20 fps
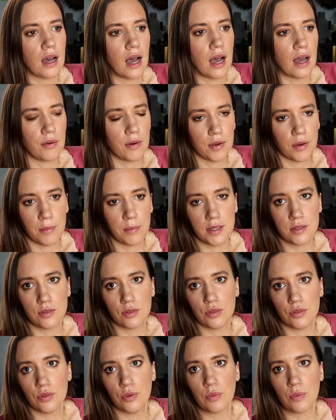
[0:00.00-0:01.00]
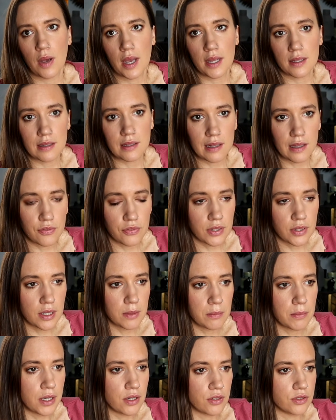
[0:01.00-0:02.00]
I recommend to do
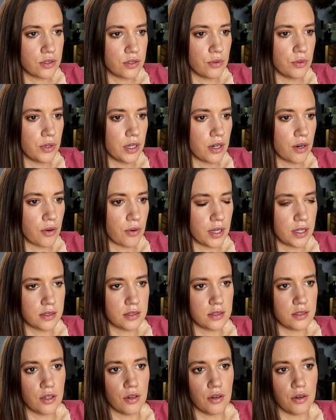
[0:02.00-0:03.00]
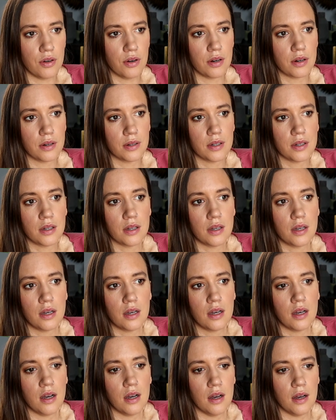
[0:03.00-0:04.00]
weightlifting because it will increase your
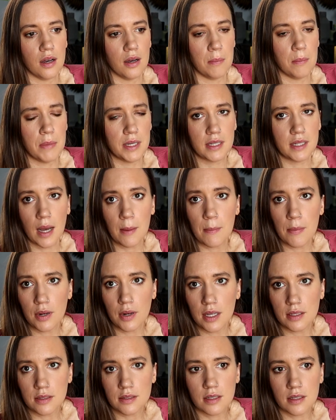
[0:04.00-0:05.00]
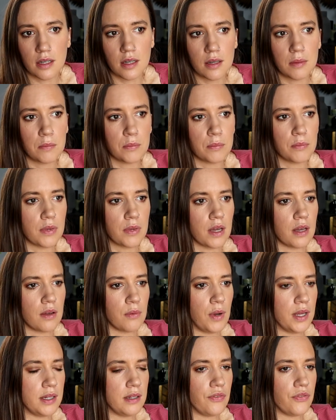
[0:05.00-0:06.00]
metabolism.
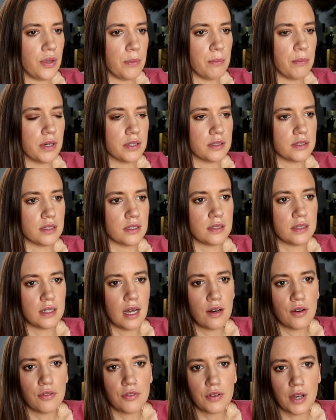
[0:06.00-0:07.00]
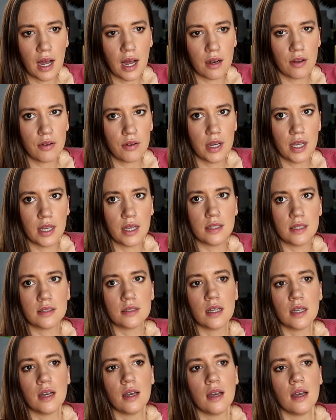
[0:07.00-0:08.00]
Weightlifting burns a ton of
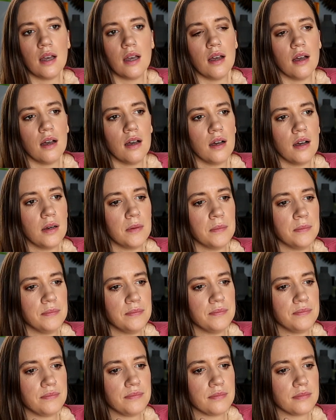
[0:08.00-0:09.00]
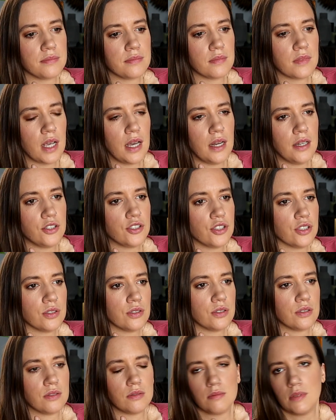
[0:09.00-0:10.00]
calories, and it
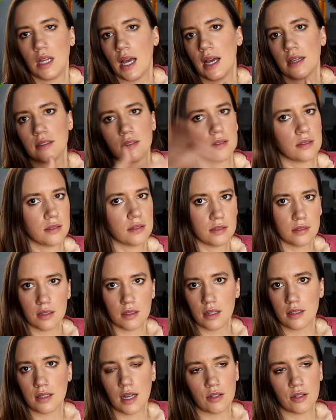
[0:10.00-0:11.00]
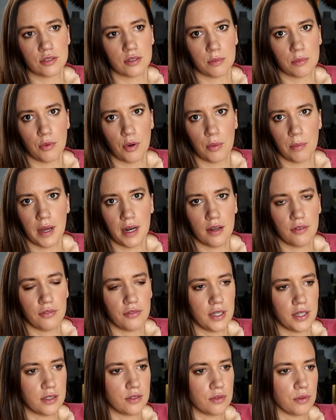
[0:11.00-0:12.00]
just has 1,000 more
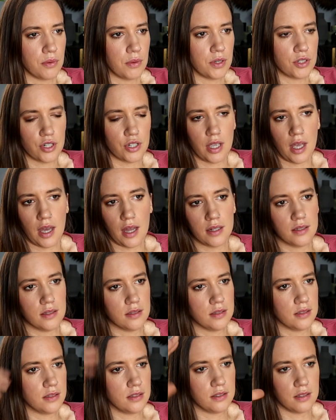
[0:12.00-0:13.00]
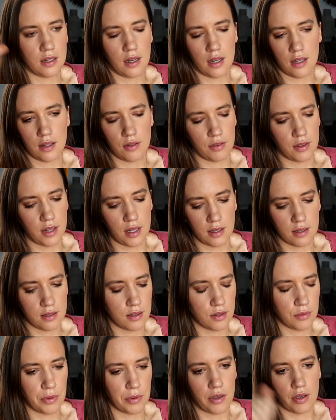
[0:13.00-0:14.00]
benefits, which again, this is another
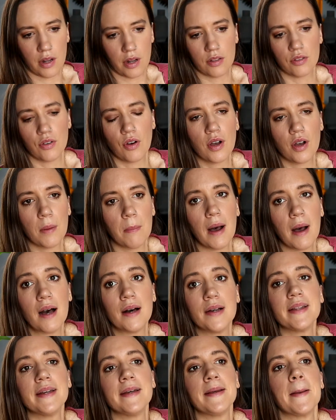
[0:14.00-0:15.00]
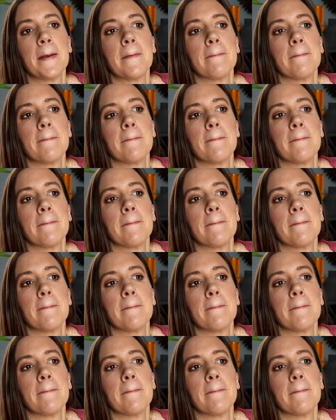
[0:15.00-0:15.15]
thing that we're gonna talk about.